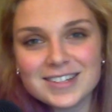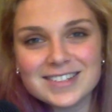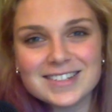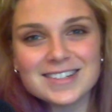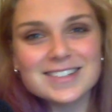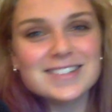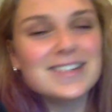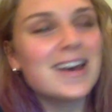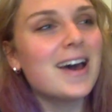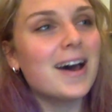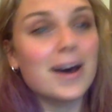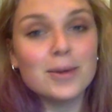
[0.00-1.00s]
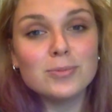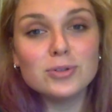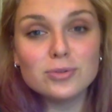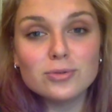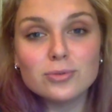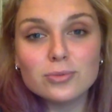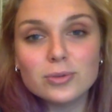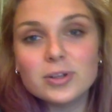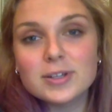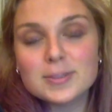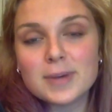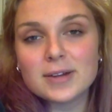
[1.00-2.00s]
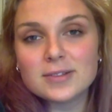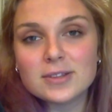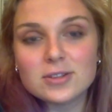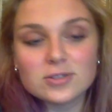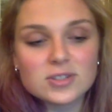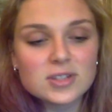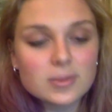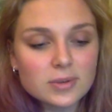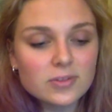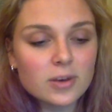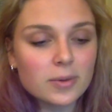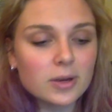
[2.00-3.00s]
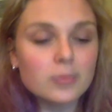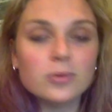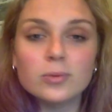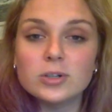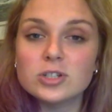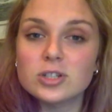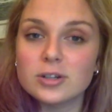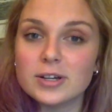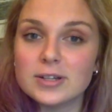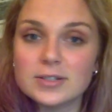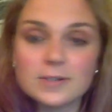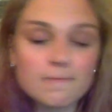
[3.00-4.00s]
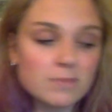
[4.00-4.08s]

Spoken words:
skills, you would expect that there's a summative coming up, which there is.